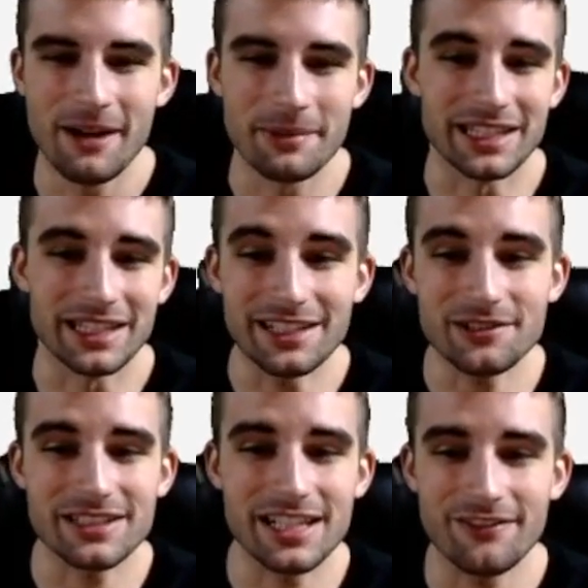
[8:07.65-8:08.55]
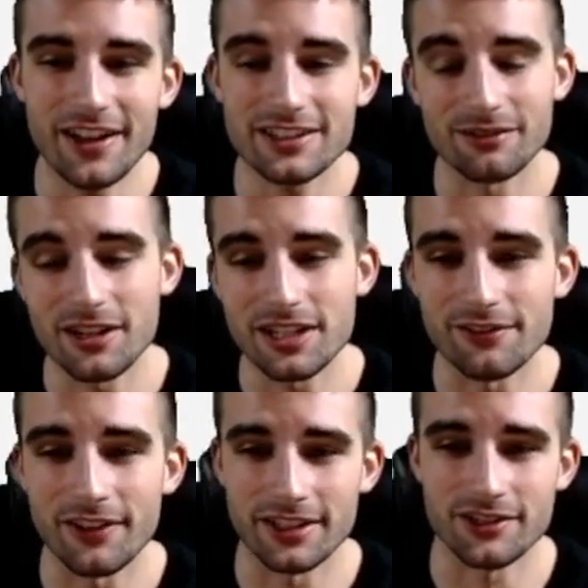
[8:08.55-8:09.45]
but the Eagles defense, the run
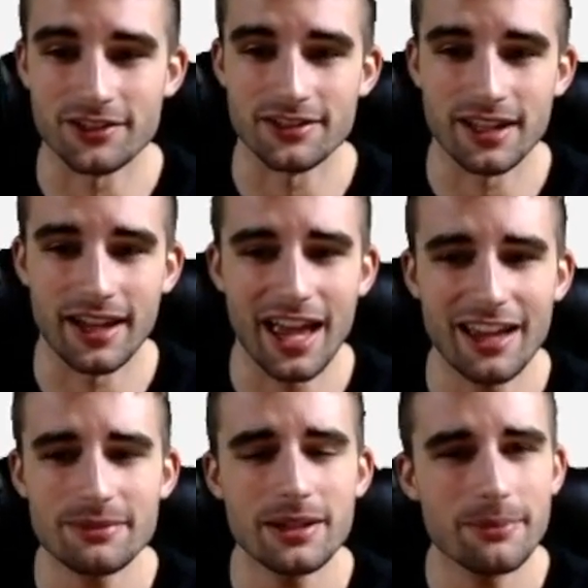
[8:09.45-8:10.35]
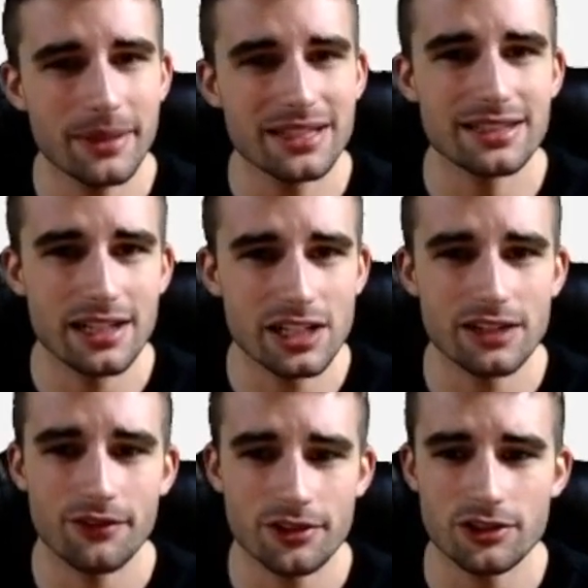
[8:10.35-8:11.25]
defense I should say, has been a bit stingy
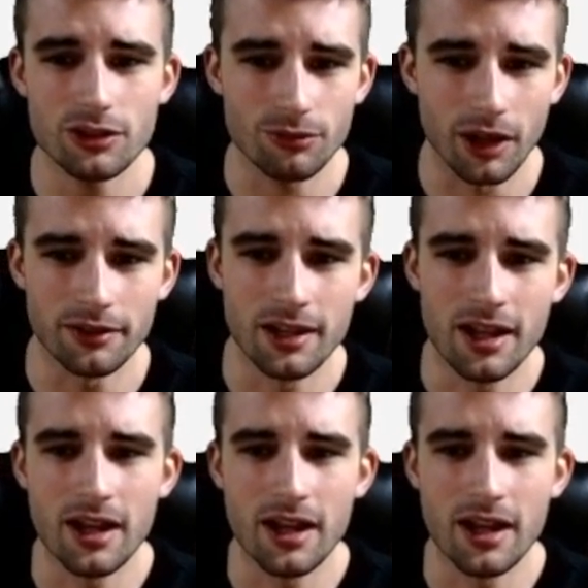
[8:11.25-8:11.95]
versus the run.